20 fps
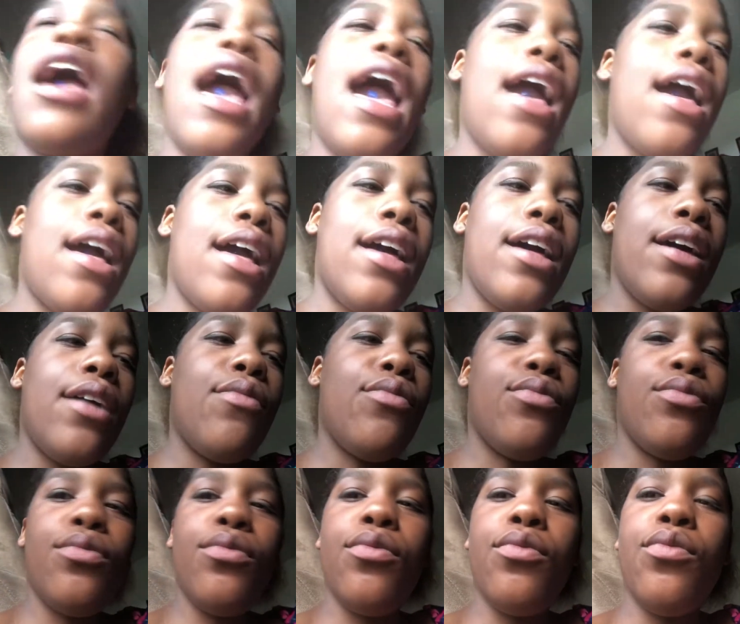I
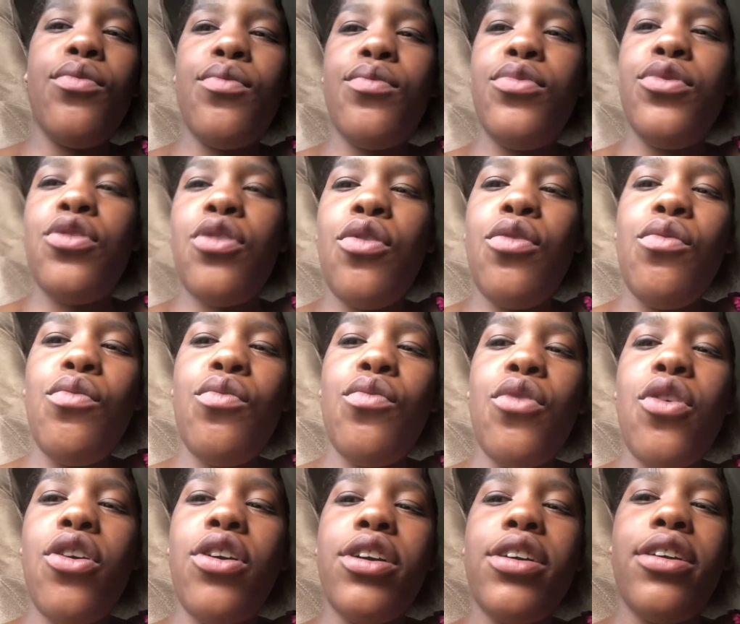don't
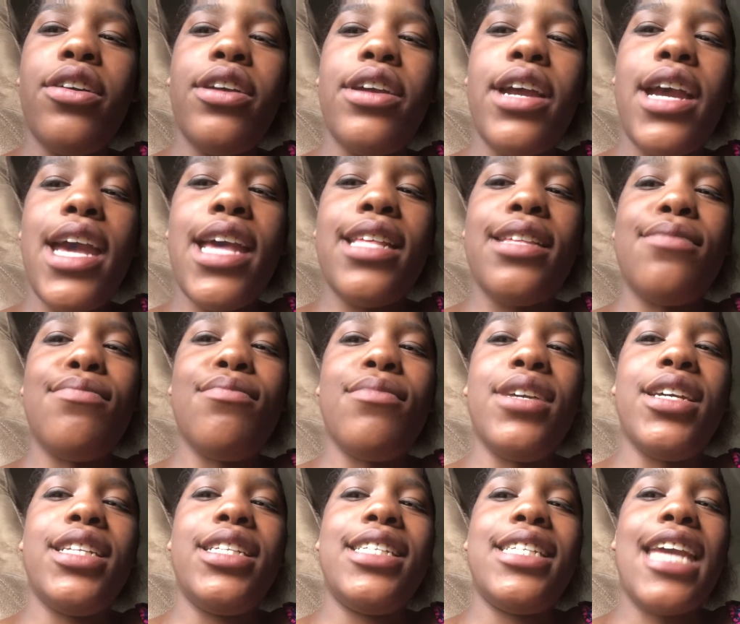walk her as
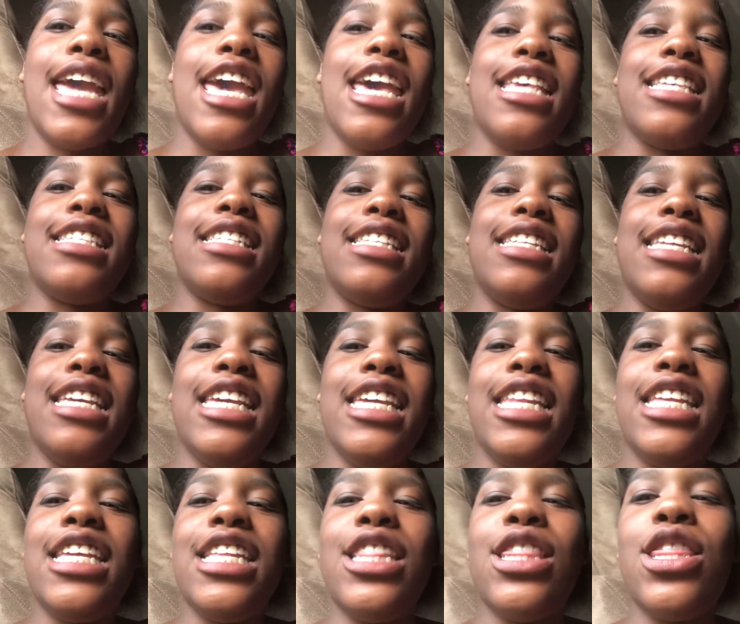much as
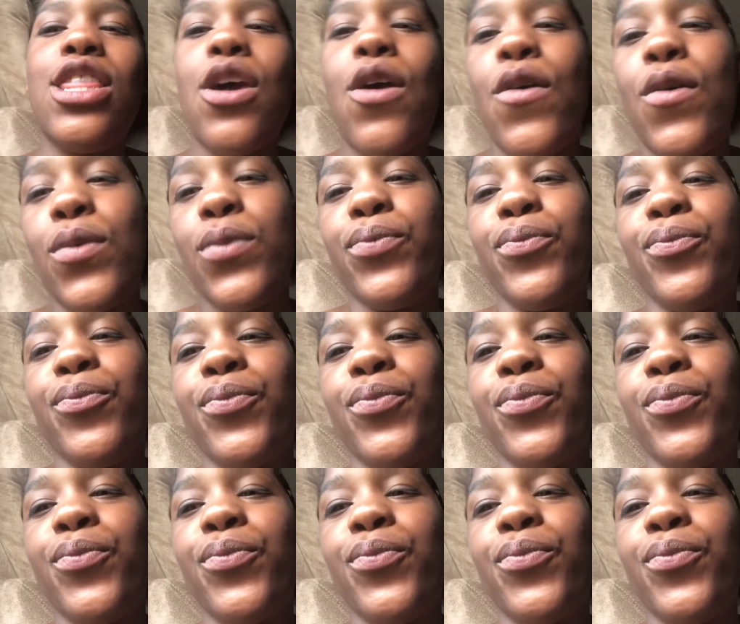needed though.